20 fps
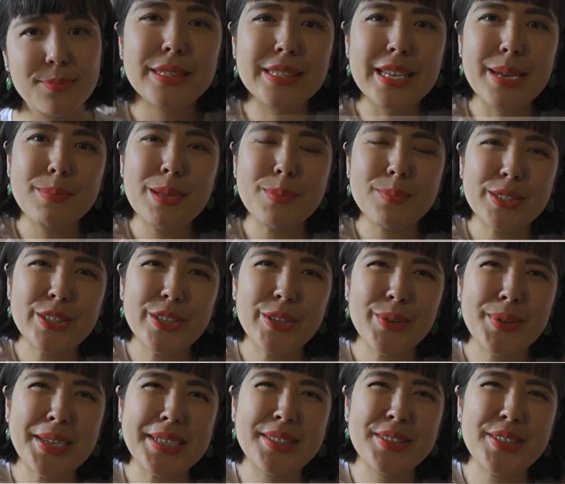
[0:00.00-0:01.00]
Tip number two
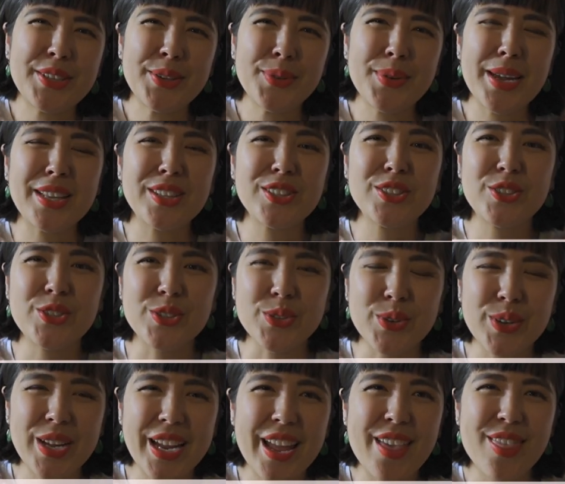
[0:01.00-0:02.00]
is to
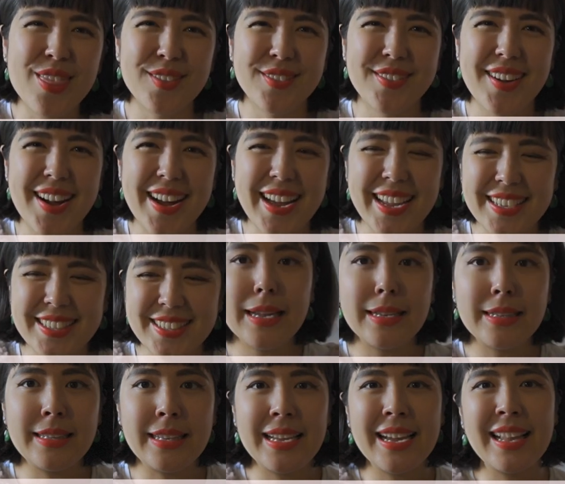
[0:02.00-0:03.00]
enjoy the ride.
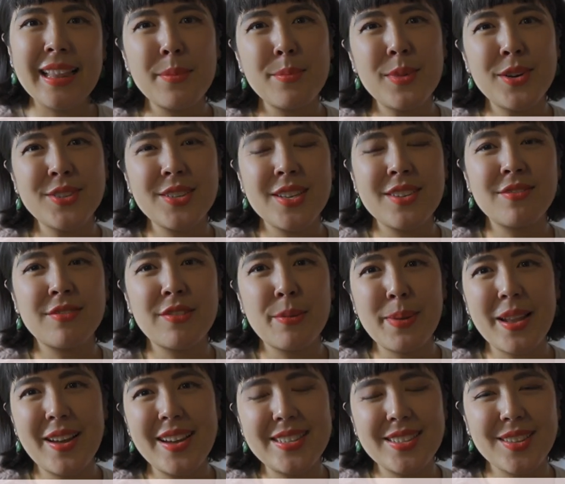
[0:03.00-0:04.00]
Niela Mod
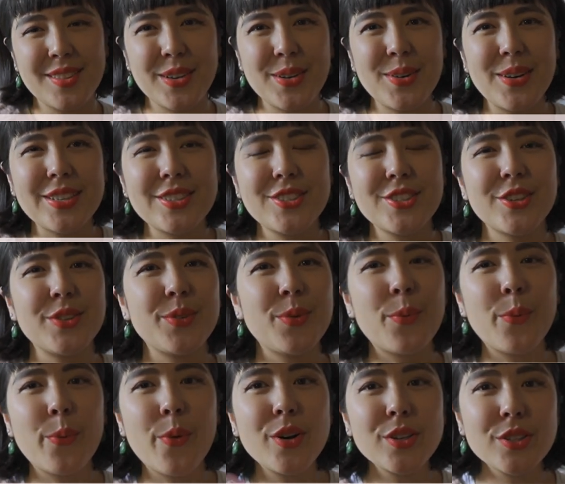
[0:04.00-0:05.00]
replied to the
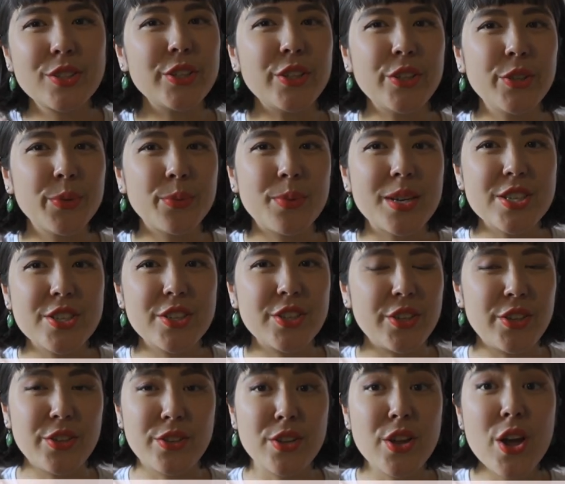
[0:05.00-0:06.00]
question, what do you wish
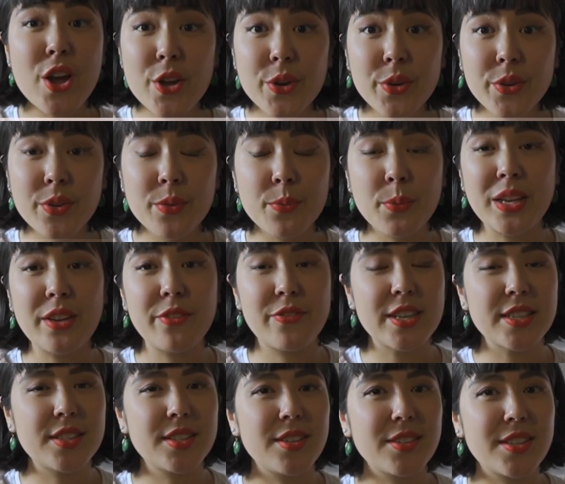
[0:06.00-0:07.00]
you'd known when you
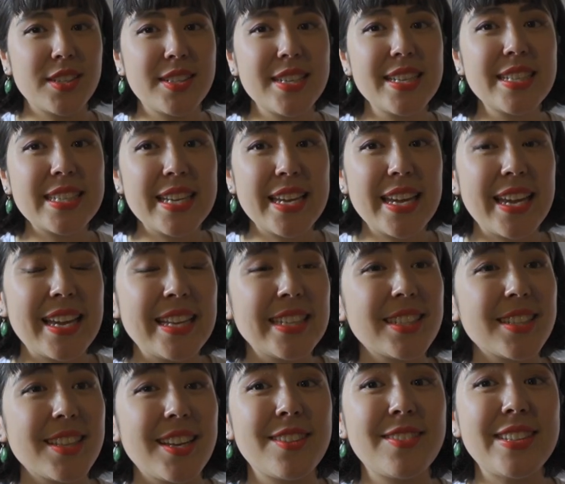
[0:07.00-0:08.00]
first started knitting?
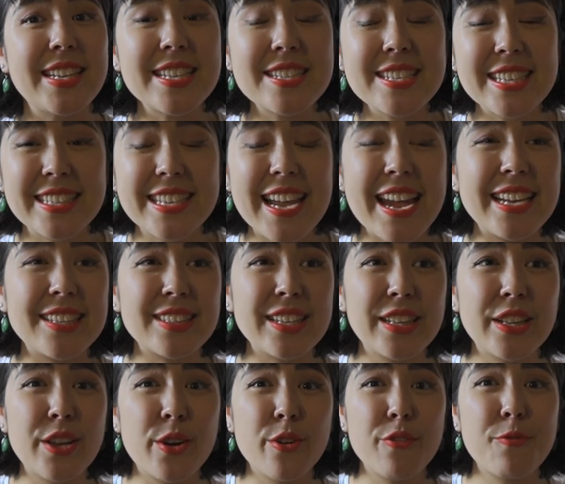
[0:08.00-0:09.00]
It's that knitting takes
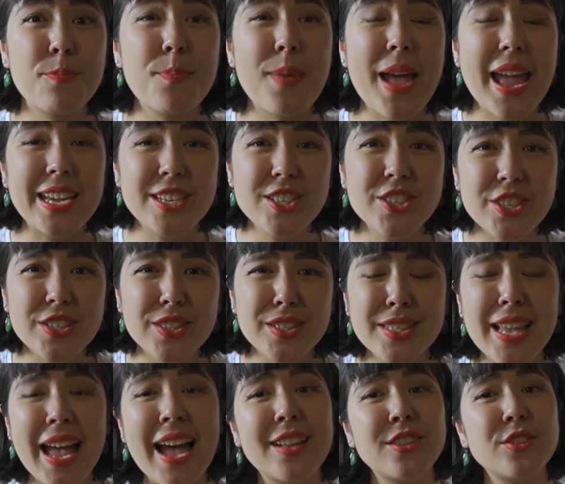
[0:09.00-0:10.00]
a lot of
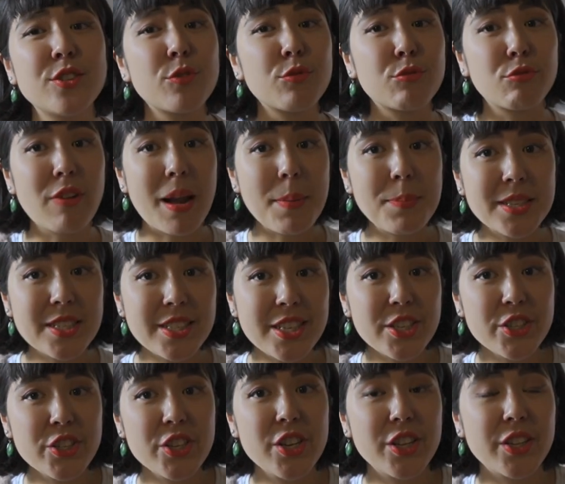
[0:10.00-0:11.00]
patience and
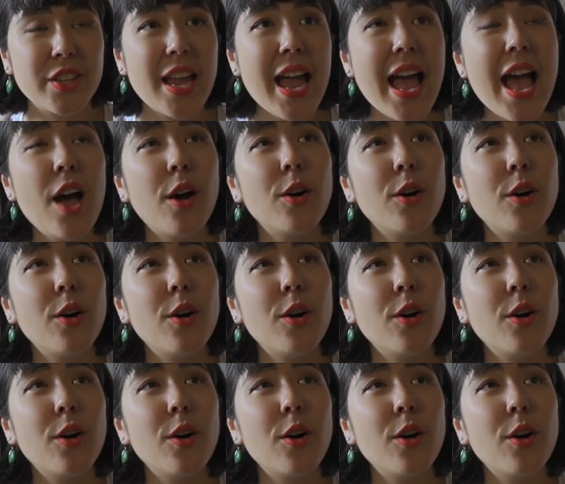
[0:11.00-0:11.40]
repetition.